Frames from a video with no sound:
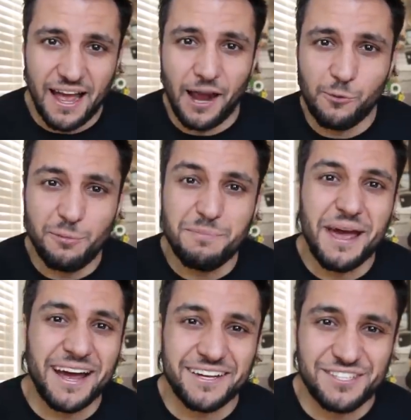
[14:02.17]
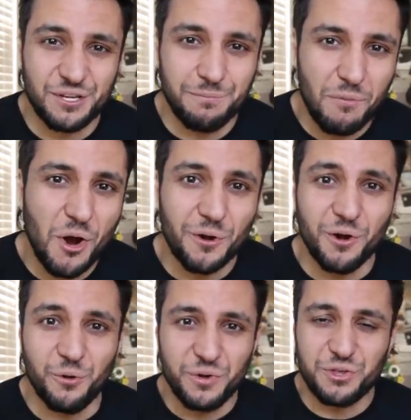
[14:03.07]
I will be back
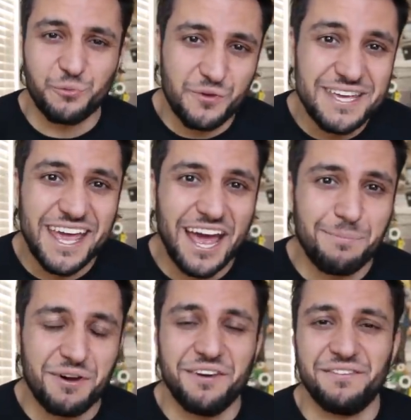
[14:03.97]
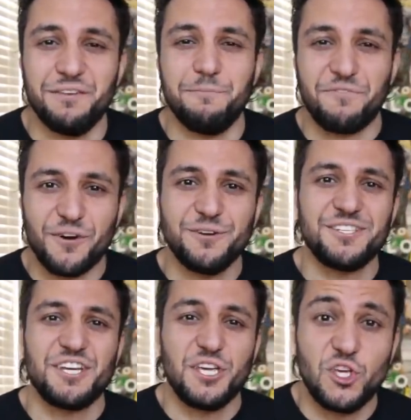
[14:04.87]
tomorrow with a recap of the
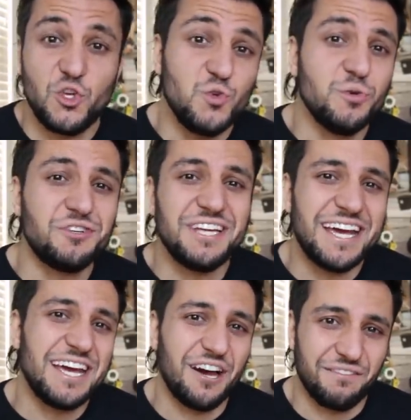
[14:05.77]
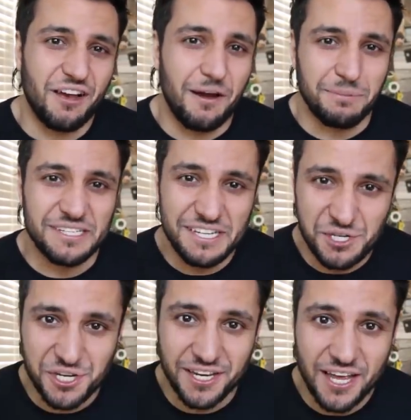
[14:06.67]
first huge day of
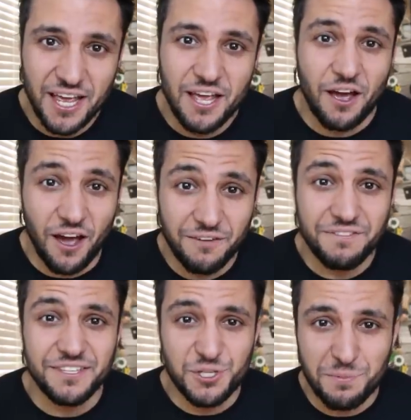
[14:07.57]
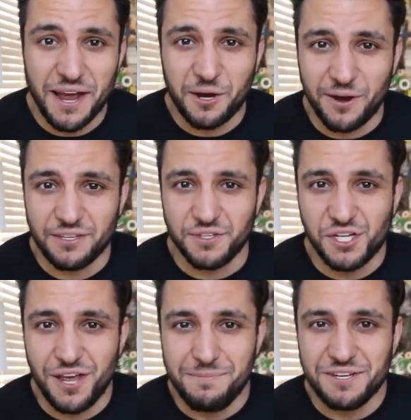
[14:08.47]
competition of the Dubai CrossFit
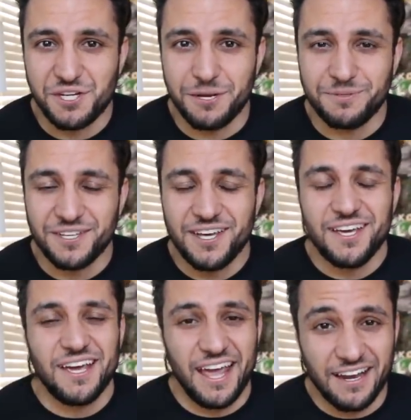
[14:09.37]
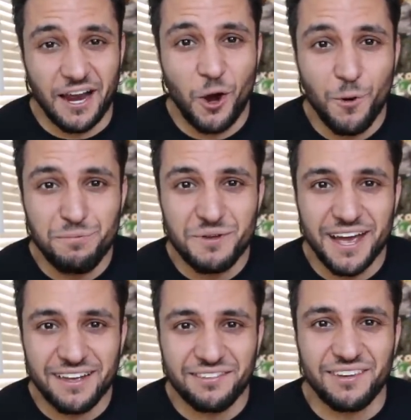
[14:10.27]
Championships, and I hope you
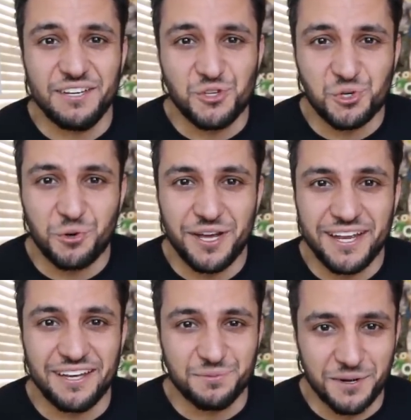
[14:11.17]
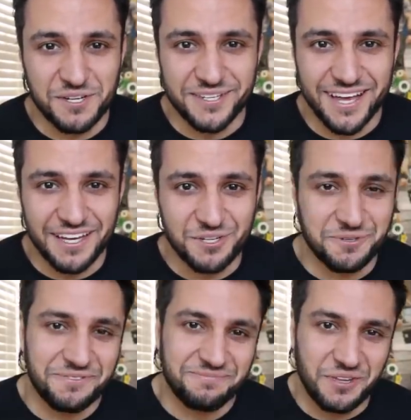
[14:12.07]
guys enjoy it as much as I
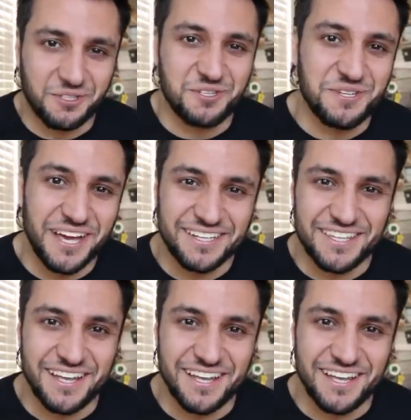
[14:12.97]
do. I'll see you guys